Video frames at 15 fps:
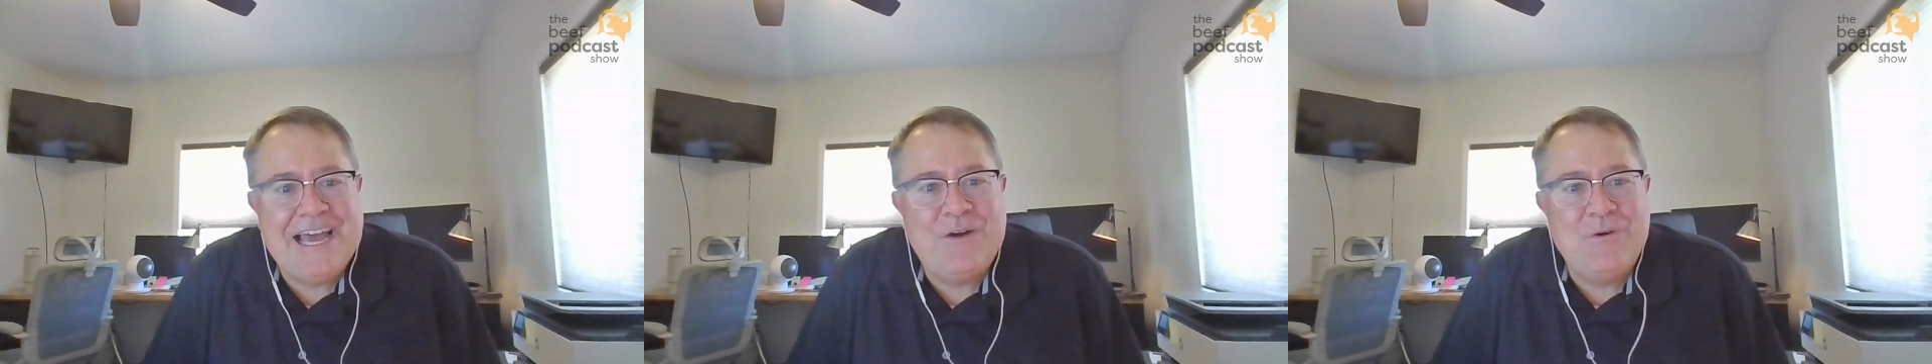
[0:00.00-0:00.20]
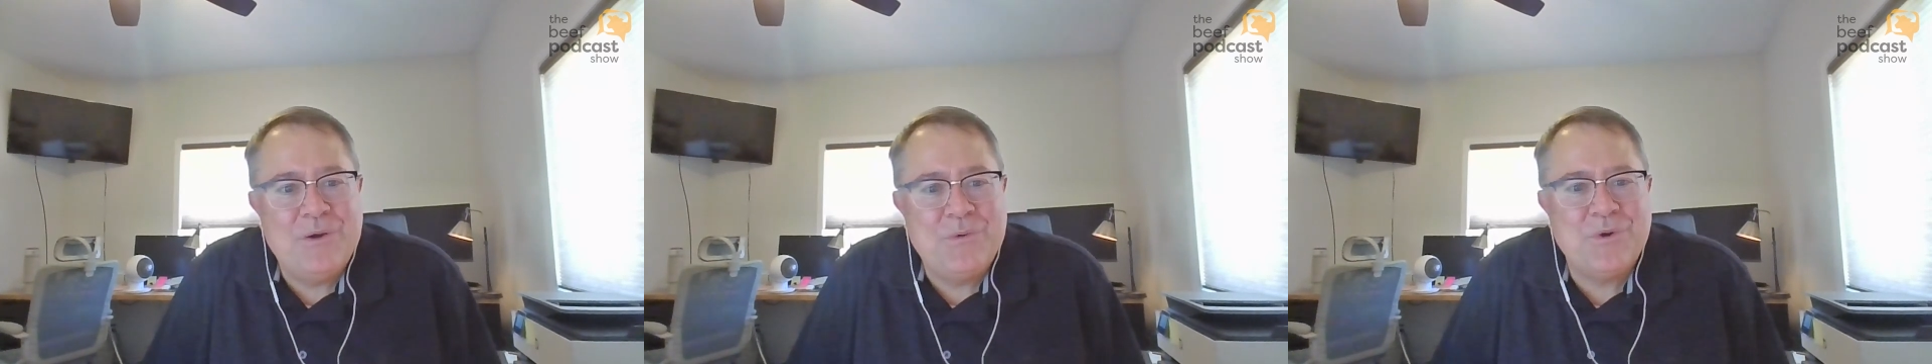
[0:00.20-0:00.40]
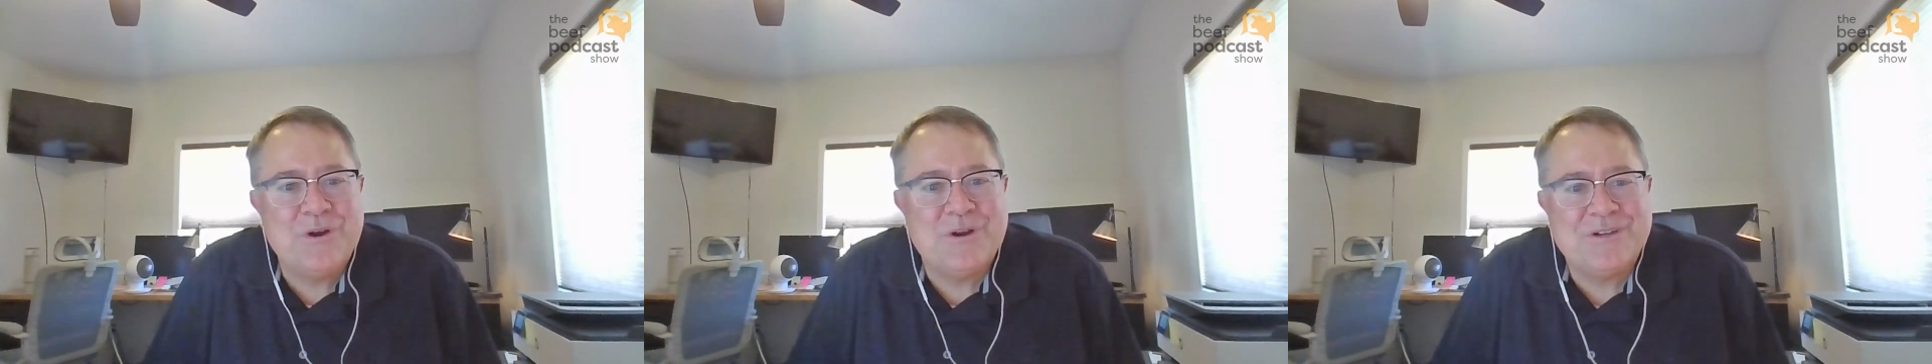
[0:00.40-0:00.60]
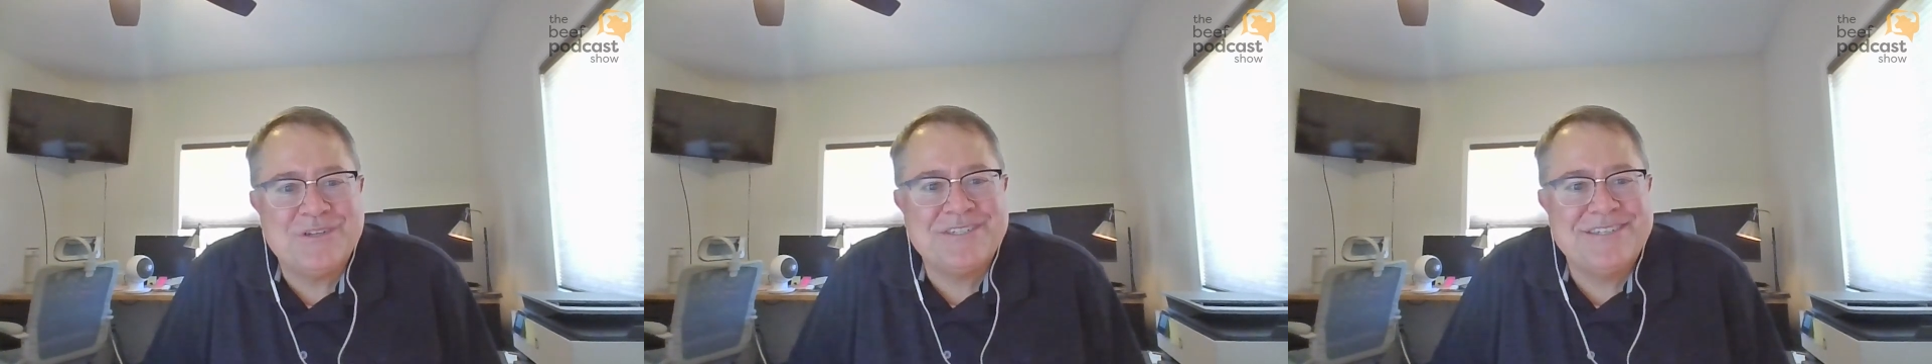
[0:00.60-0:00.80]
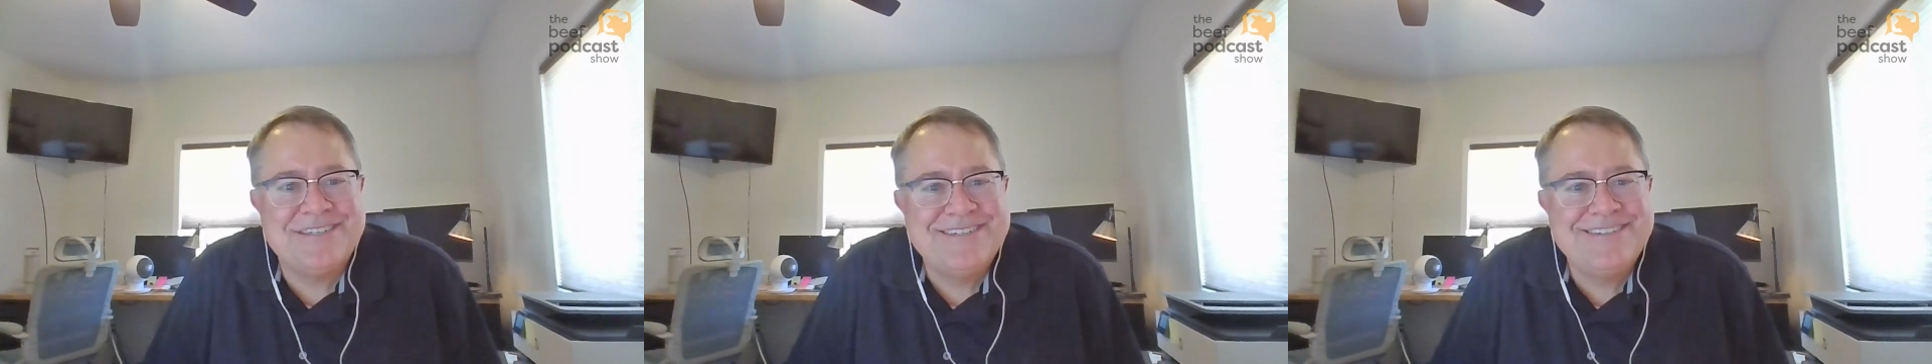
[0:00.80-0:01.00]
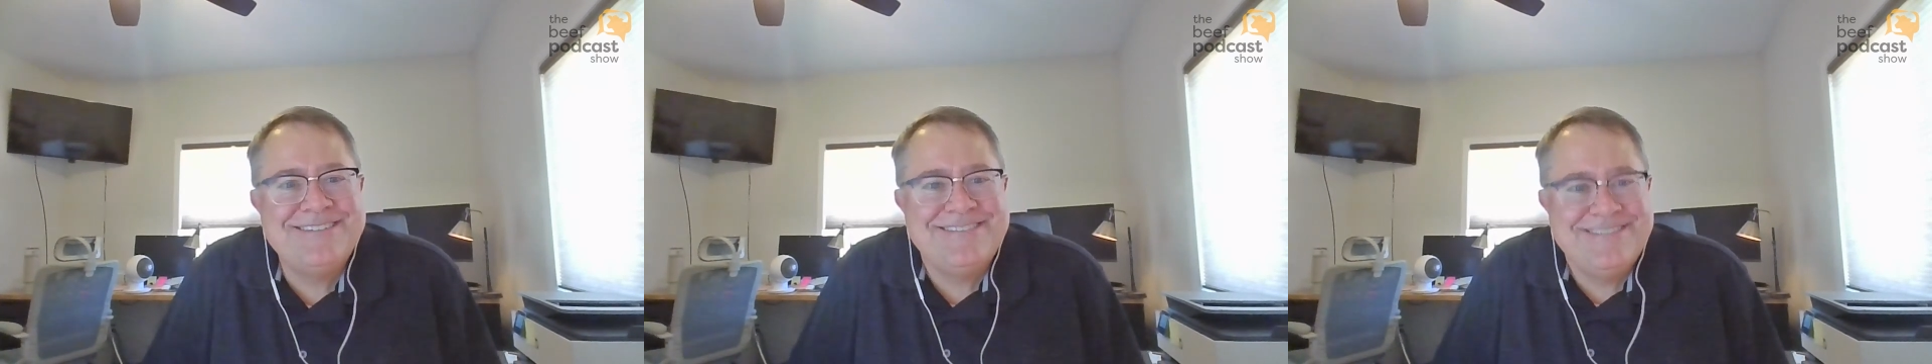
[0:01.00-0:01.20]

how it works.